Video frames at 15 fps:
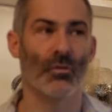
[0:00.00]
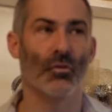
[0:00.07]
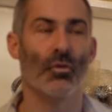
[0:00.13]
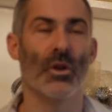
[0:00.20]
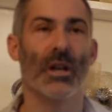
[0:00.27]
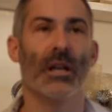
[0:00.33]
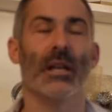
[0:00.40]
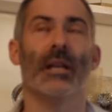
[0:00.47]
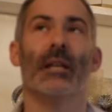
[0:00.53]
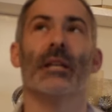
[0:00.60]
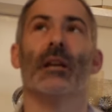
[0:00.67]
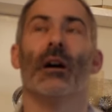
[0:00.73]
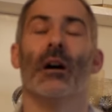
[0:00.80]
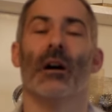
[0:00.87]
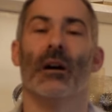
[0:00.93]

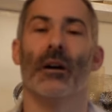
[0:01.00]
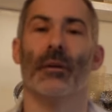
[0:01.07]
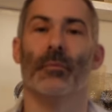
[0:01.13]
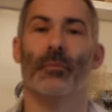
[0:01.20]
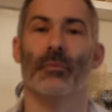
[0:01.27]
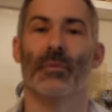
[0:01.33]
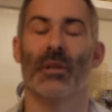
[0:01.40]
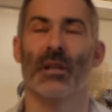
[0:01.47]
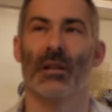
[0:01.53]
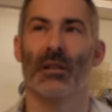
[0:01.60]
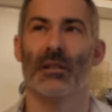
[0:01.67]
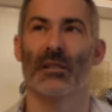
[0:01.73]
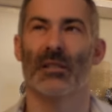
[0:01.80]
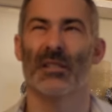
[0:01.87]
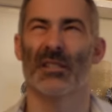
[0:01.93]
really
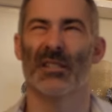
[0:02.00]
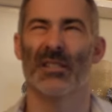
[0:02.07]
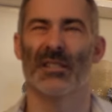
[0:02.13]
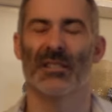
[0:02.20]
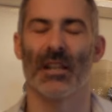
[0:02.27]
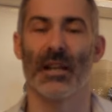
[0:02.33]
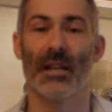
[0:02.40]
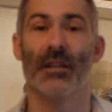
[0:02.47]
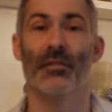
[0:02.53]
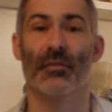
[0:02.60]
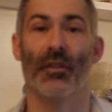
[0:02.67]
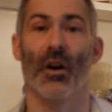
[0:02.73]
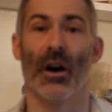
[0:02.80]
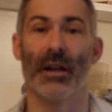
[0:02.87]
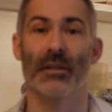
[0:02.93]

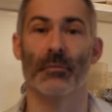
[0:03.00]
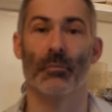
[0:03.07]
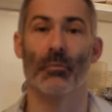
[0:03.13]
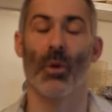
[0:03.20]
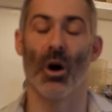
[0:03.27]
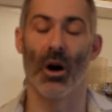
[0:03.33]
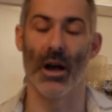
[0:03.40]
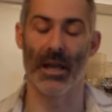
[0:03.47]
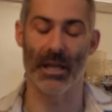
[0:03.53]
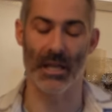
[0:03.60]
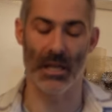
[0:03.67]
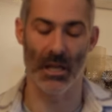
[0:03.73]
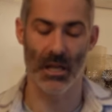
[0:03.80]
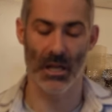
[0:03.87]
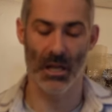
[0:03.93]
solidified
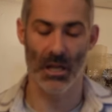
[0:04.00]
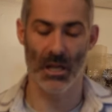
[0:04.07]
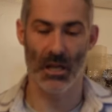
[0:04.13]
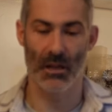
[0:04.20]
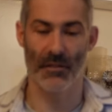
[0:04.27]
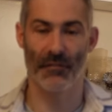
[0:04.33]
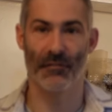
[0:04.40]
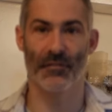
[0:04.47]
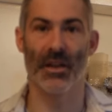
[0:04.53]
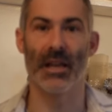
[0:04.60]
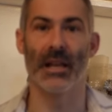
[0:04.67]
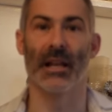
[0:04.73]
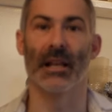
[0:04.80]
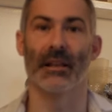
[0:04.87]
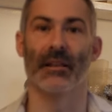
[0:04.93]
my
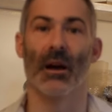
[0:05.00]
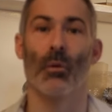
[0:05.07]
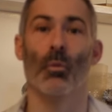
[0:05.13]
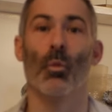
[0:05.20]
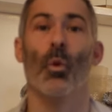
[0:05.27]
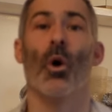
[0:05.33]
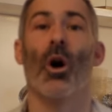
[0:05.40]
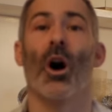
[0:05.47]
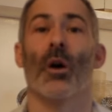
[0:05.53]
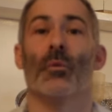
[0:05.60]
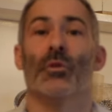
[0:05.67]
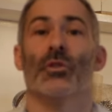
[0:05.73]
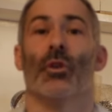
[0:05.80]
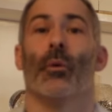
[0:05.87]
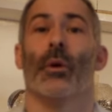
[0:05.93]
feeling that what I
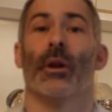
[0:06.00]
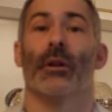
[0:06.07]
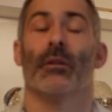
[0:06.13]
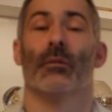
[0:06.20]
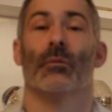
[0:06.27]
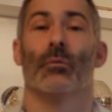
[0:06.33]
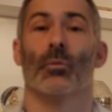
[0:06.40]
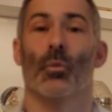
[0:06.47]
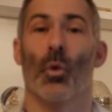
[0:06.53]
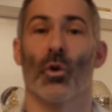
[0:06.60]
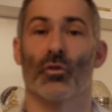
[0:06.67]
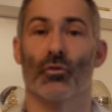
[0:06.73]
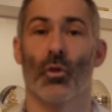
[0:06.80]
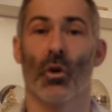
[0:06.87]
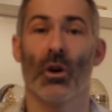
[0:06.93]
was doing
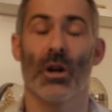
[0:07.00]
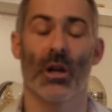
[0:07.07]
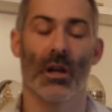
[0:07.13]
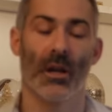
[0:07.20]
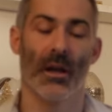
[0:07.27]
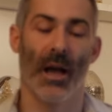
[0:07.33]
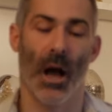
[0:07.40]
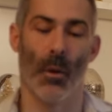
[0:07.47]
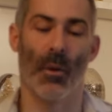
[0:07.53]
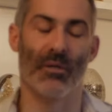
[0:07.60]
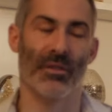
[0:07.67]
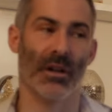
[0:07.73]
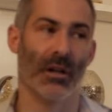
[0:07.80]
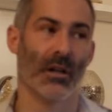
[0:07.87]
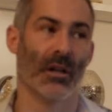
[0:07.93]
was wrong.
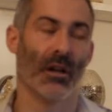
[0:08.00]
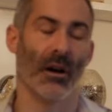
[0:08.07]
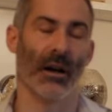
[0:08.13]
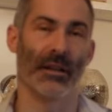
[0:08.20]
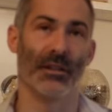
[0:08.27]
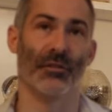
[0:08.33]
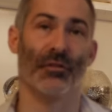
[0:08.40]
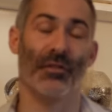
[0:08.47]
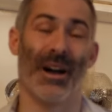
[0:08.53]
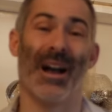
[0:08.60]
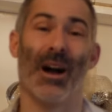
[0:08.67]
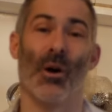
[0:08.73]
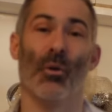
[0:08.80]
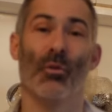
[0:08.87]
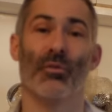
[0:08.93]
However, I did
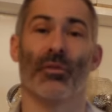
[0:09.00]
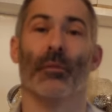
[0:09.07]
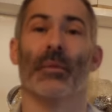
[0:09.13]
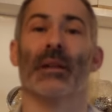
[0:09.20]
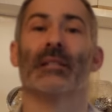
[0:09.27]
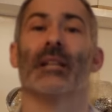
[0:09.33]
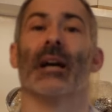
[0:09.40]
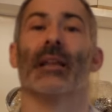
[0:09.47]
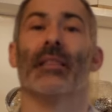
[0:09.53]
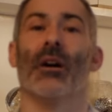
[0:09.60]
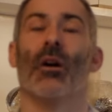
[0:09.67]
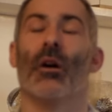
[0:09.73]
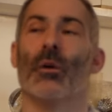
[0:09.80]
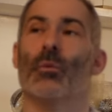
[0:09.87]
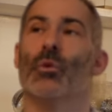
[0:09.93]
vow from that day that
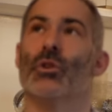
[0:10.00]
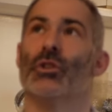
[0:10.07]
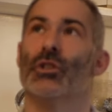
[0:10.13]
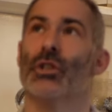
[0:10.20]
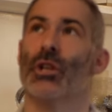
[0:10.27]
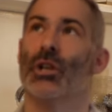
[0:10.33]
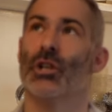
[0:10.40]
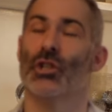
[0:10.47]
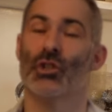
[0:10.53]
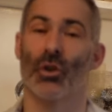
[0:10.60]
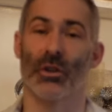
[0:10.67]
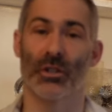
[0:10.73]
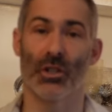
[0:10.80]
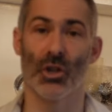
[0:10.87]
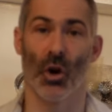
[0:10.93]
I would
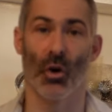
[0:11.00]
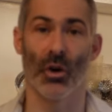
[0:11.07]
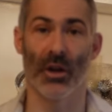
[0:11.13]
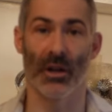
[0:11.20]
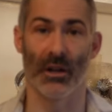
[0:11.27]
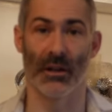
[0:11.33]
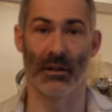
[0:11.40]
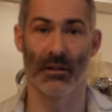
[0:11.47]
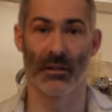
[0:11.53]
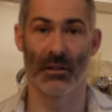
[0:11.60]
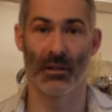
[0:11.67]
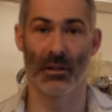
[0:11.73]
try to conquer